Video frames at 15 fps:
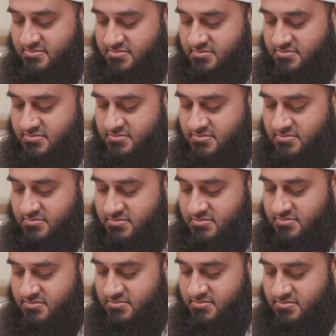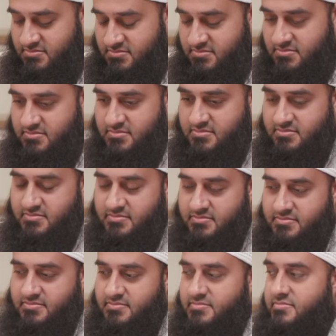
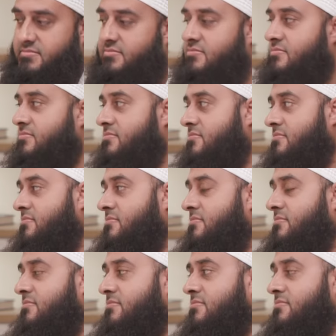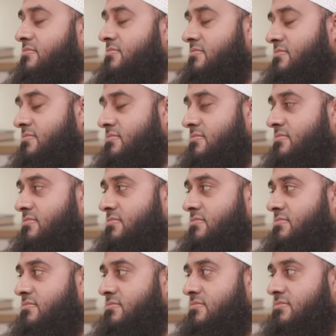
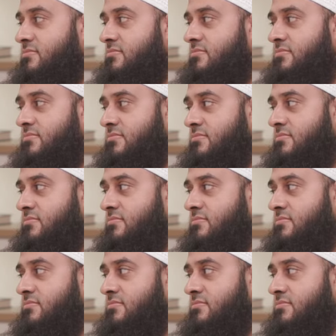(silent)